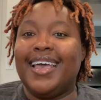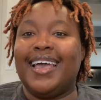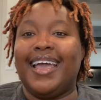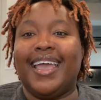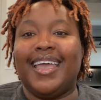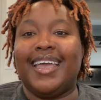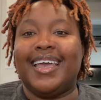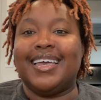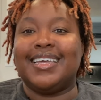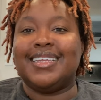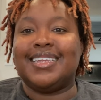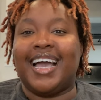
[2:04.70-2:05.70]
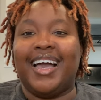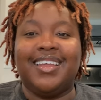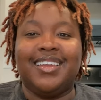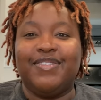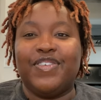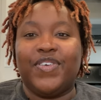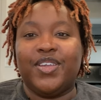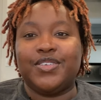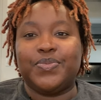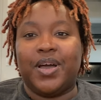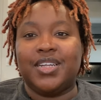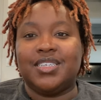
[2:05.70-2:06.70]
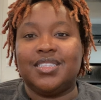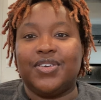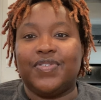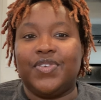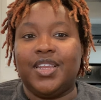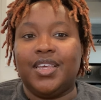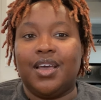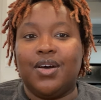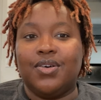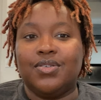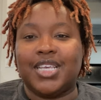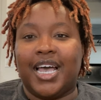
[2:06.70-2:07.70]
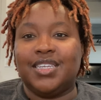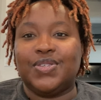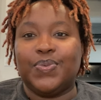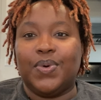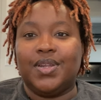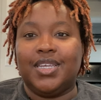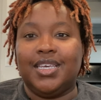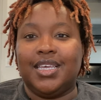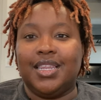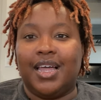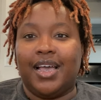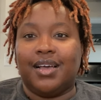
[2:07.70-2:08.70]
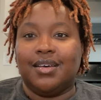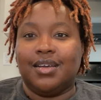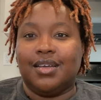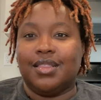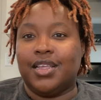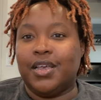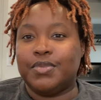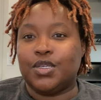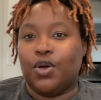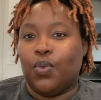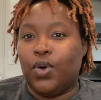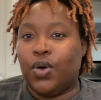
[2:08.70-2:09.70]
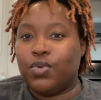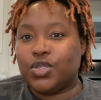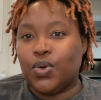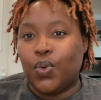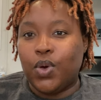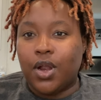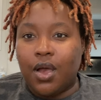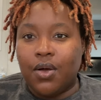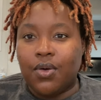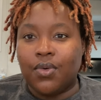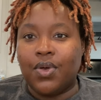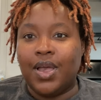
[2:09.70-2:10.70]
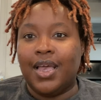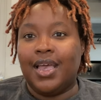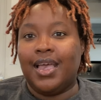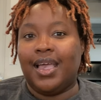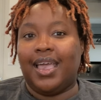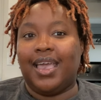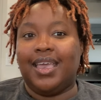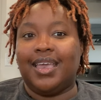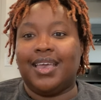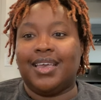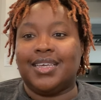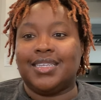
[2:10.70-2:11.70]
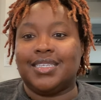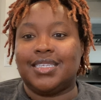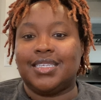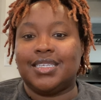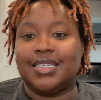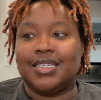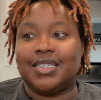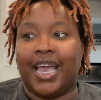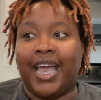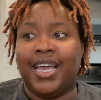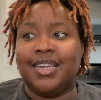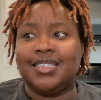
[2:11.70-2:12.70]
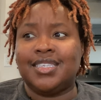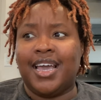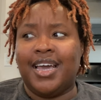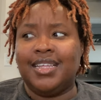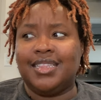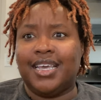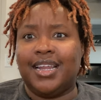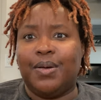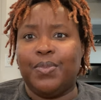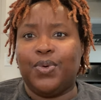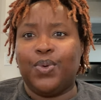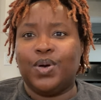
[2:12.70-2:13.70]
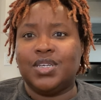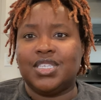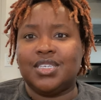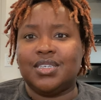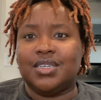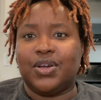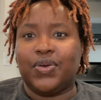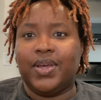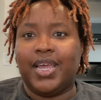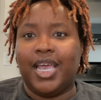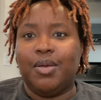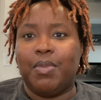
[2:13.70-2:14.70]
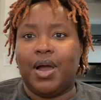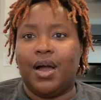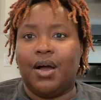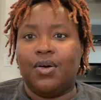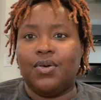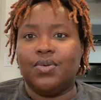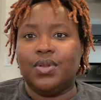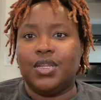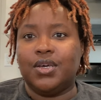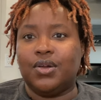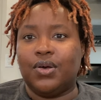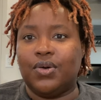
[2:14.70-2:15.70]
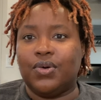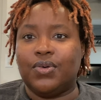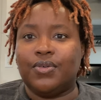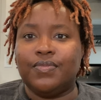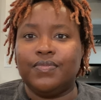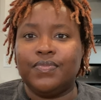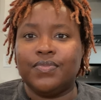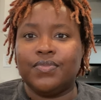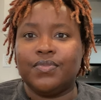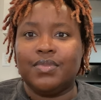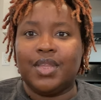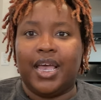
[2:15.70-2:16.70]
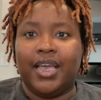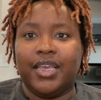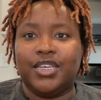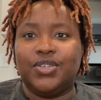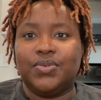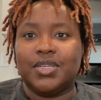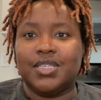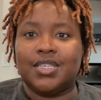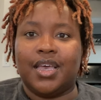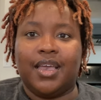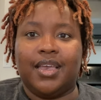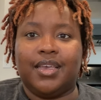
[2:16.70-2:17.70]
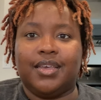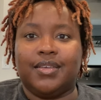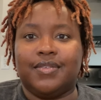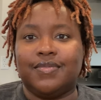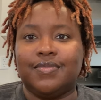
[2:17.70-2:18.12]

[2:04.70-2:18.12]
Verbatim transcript: and i didn't even finish watching their videos i just wanted to get like a glimpse of what was going on and i decided that i'm going to create my own little i guess you can say